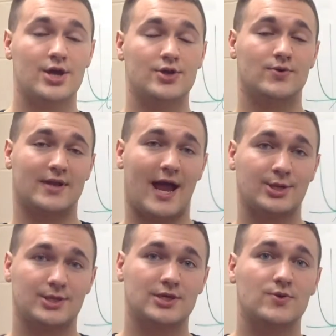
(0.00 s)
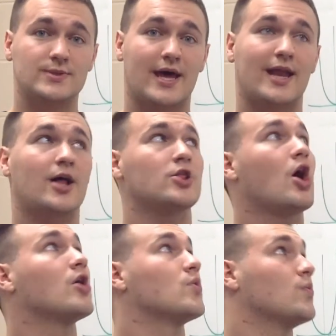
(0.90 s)
you can actually use that
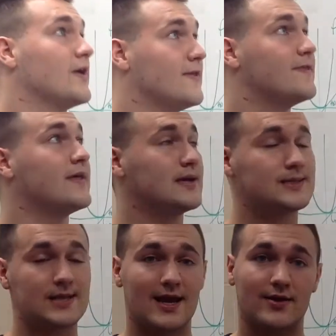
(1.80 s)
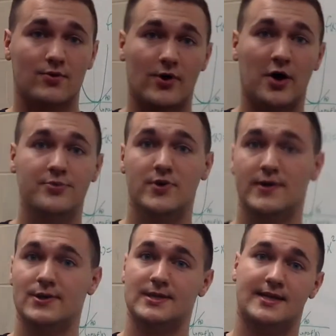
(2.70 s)
along with this and it will help you
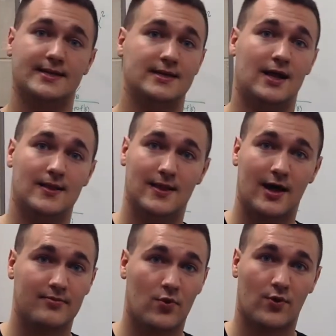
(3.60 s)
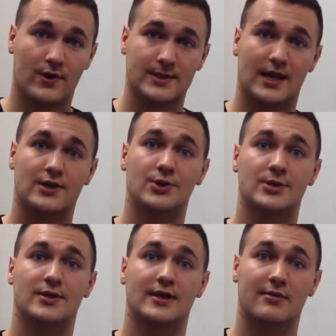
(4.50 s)
understand it a lot more because I
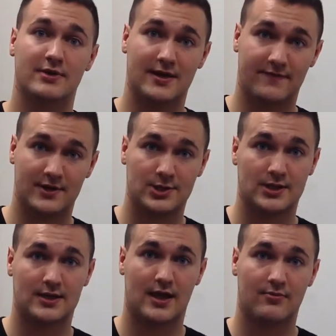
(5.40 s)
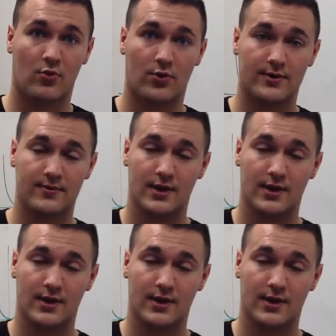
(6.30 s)
understood the limit definition a lot more.